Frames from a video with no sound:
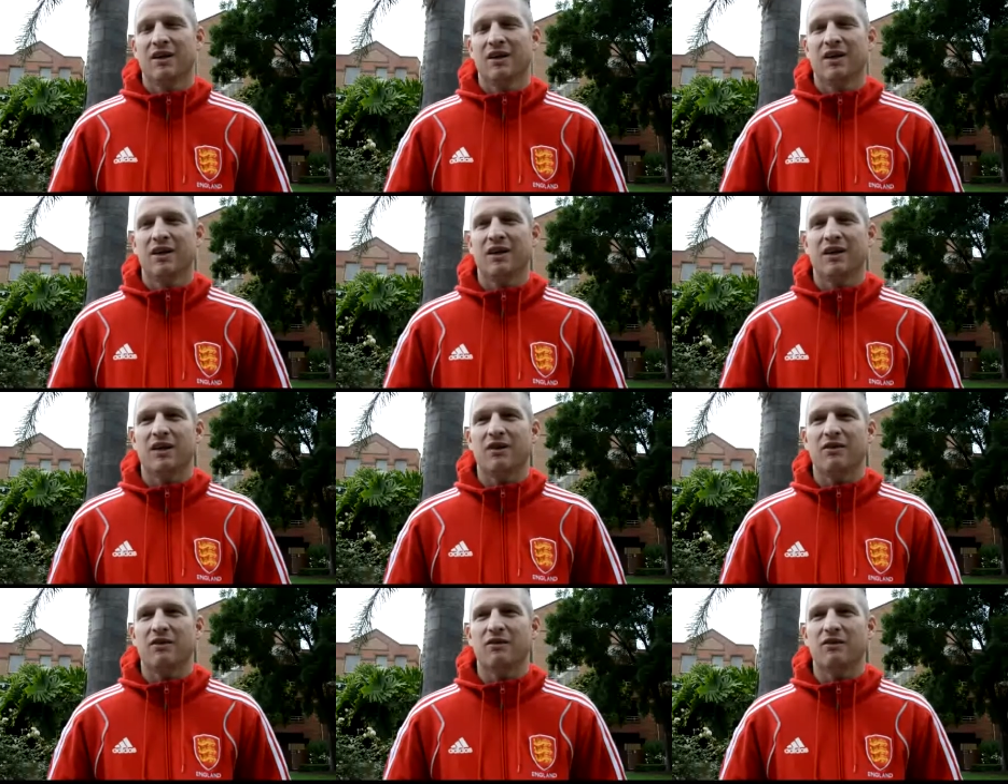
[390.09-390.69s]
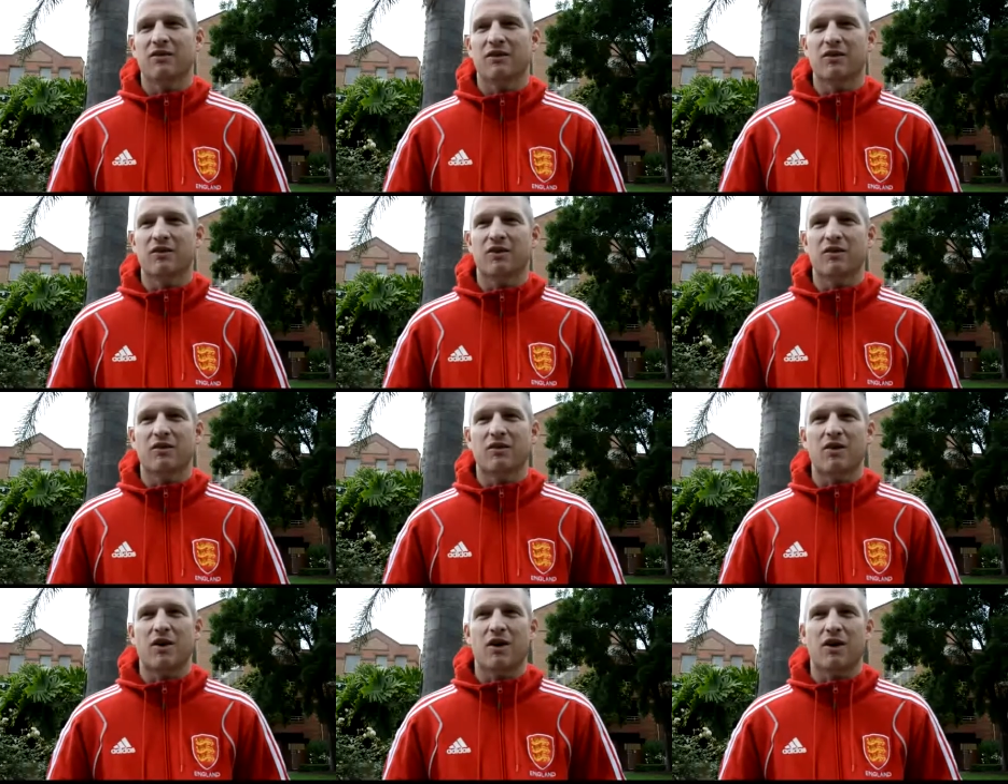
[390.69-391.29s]
Uh,
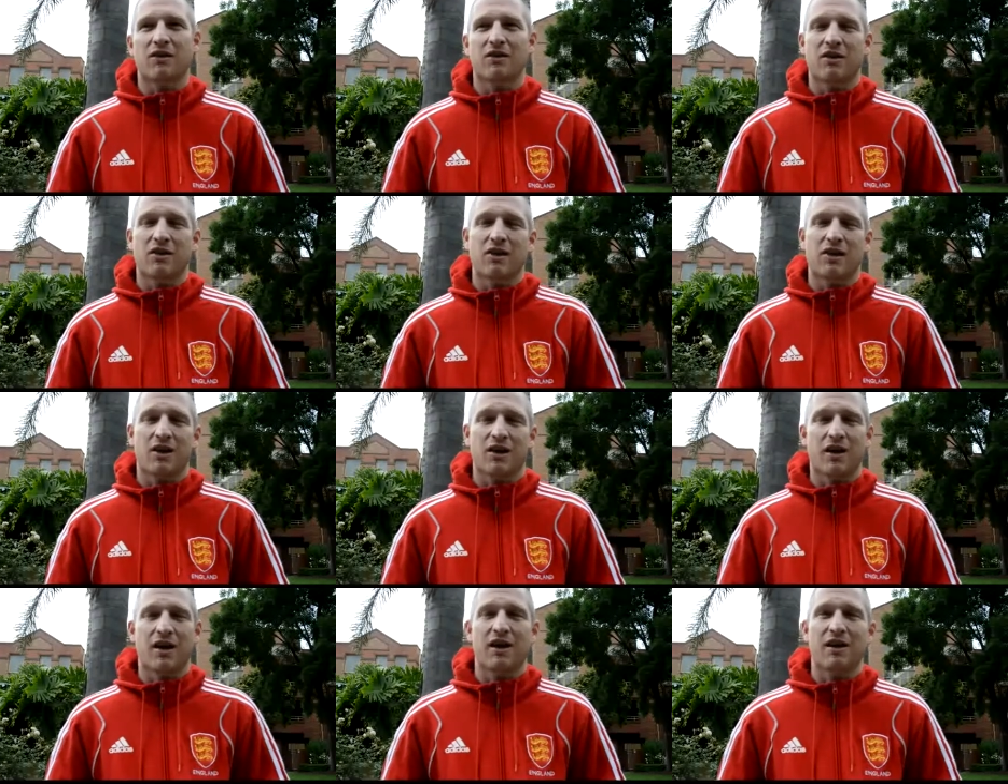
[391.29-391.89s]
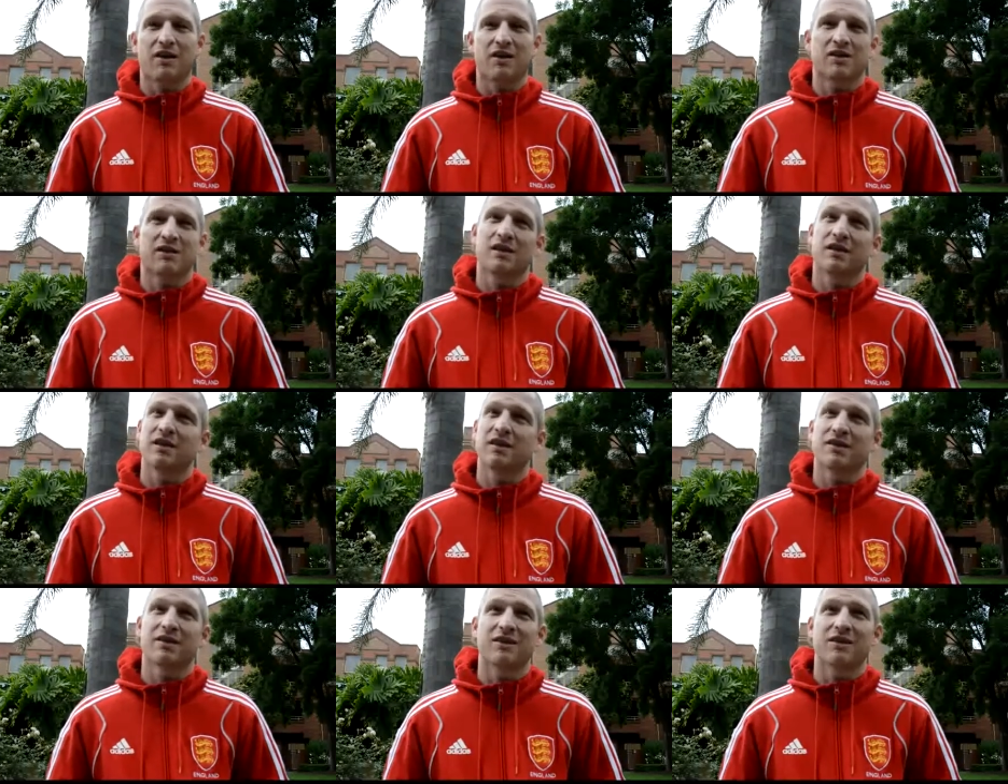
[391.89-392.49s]
uh,
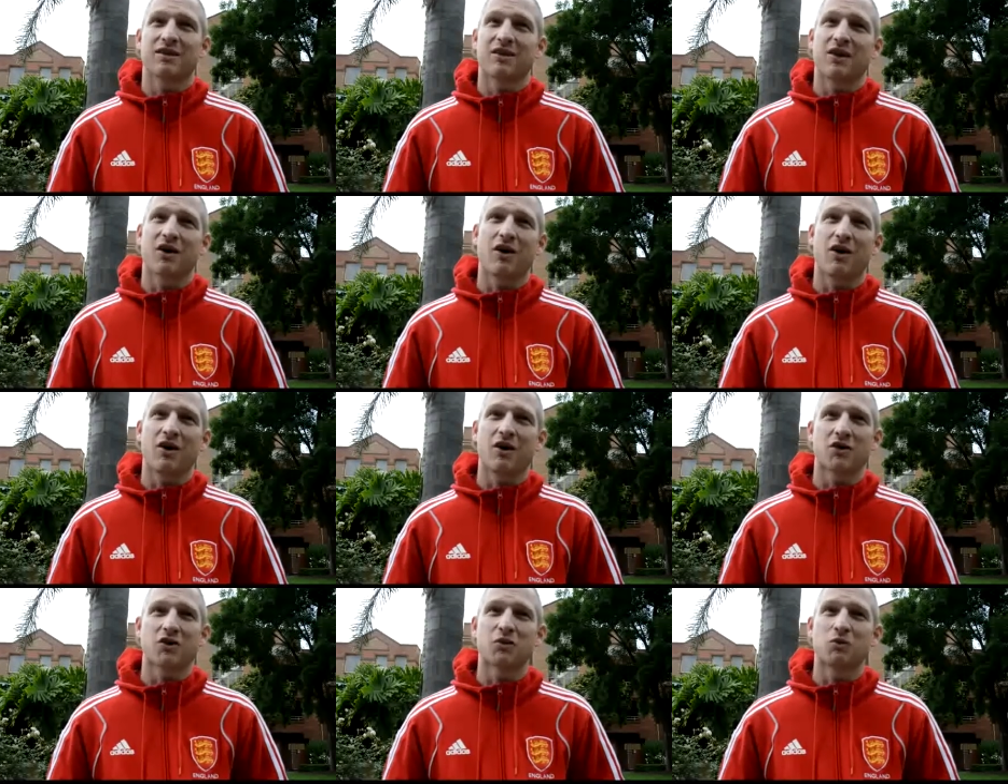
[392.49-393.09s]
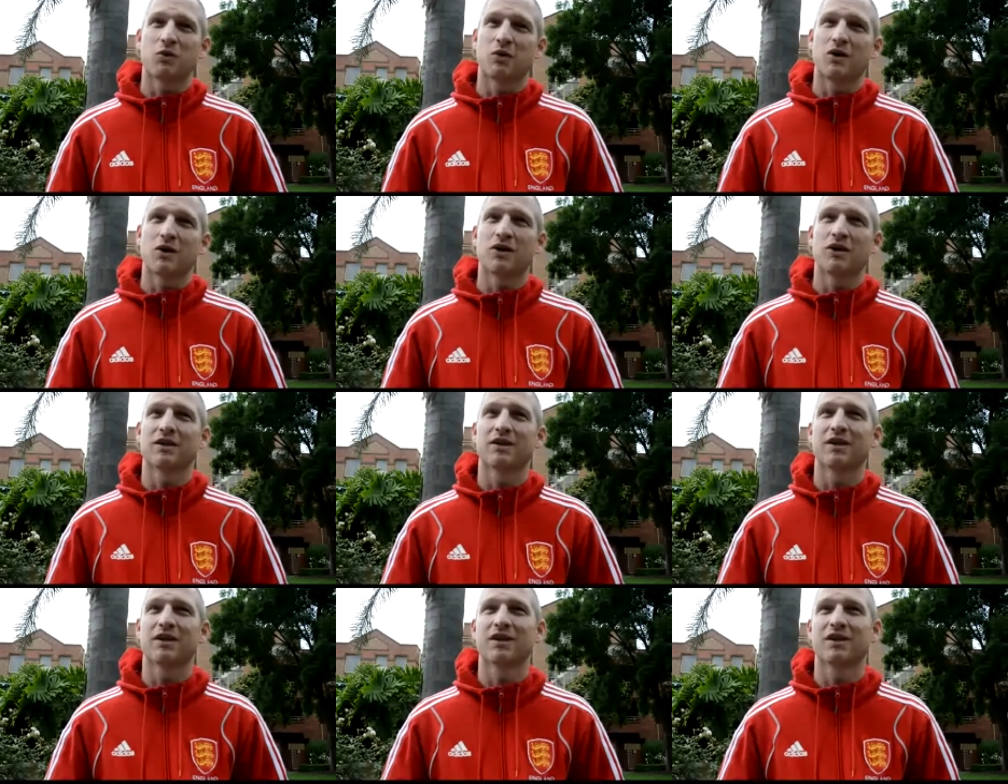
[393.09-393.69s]
occasionally the harsh
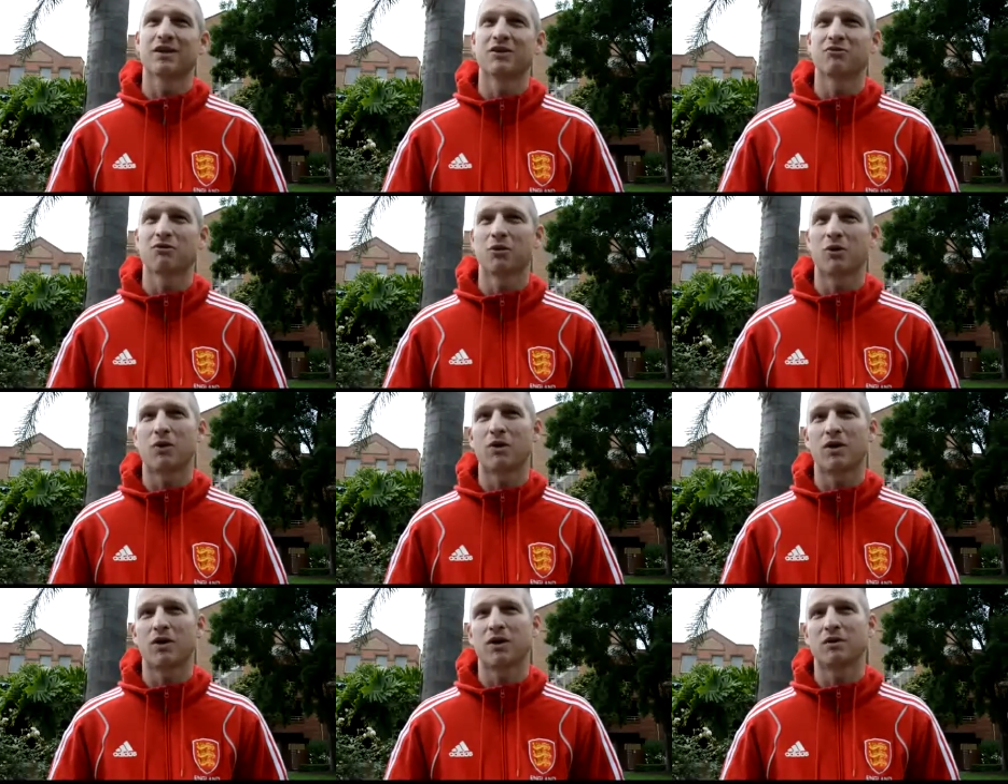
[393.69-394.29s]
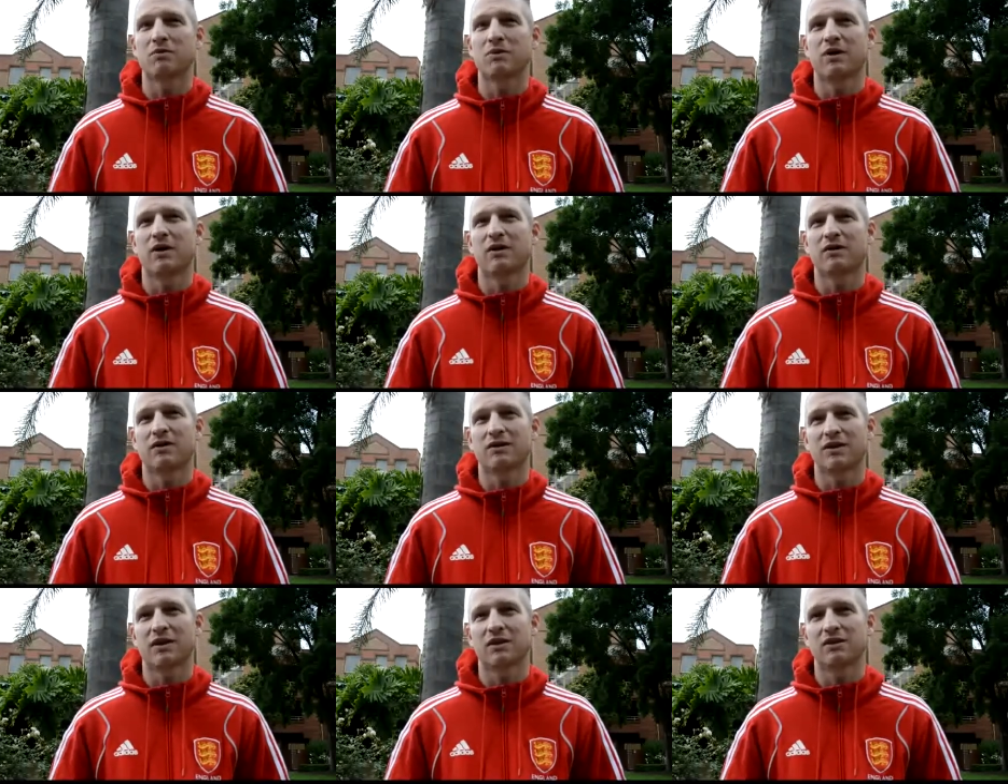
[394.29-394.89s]
word is required, but I
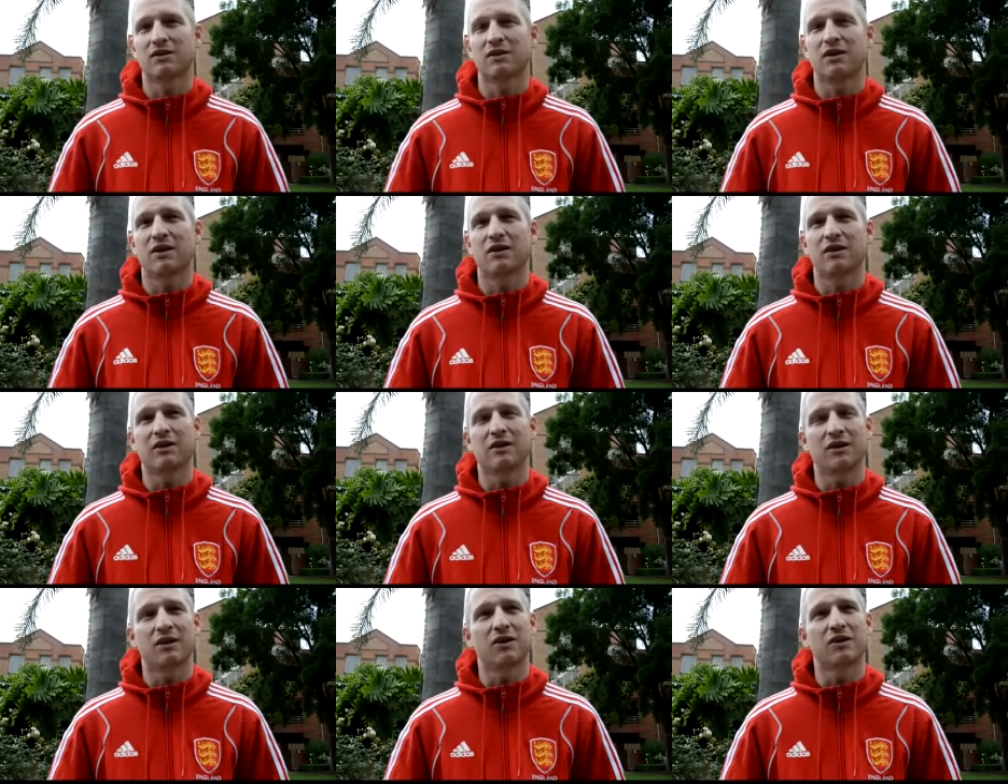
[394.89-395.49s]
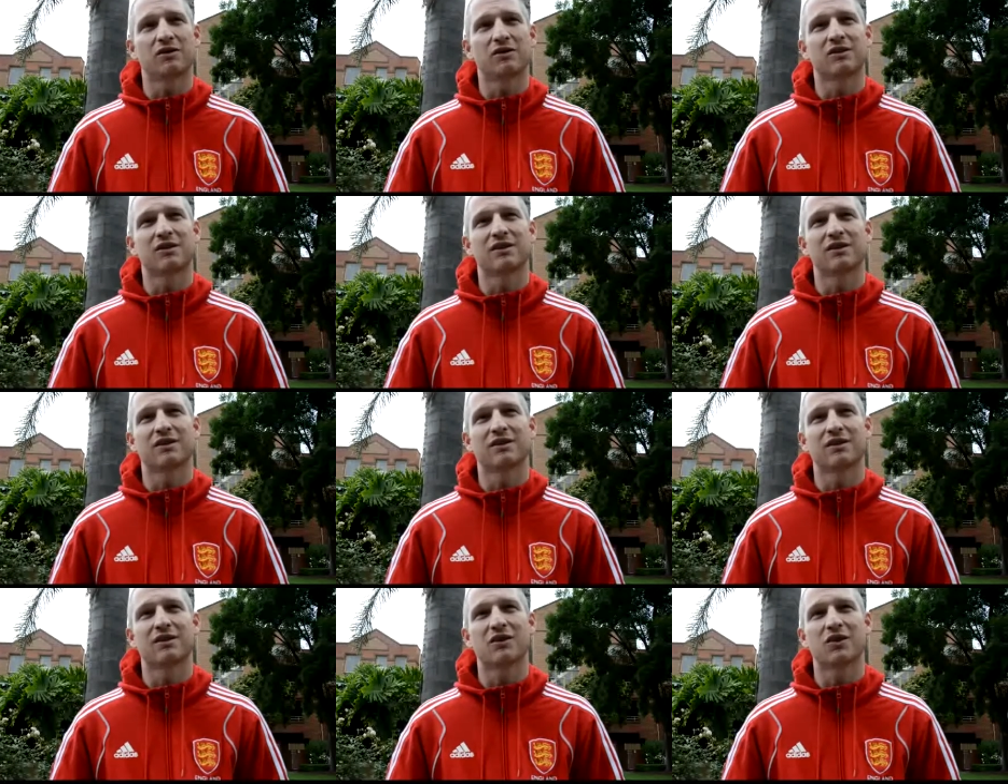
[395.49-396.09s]
think that's like the last
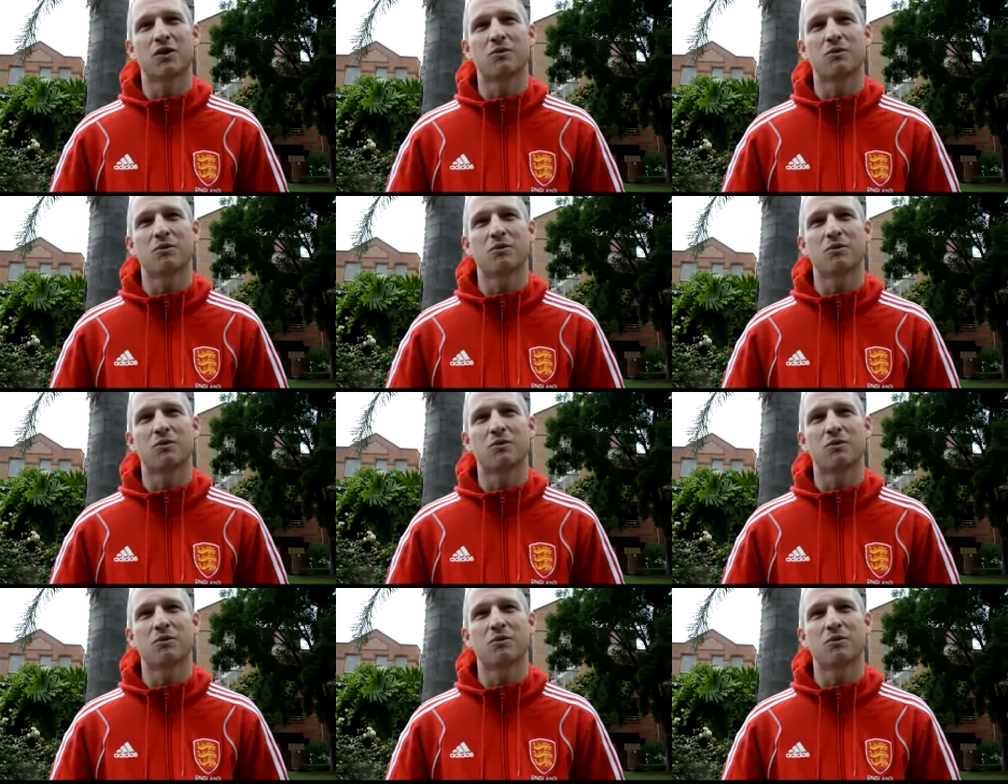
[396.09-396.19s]
yeah.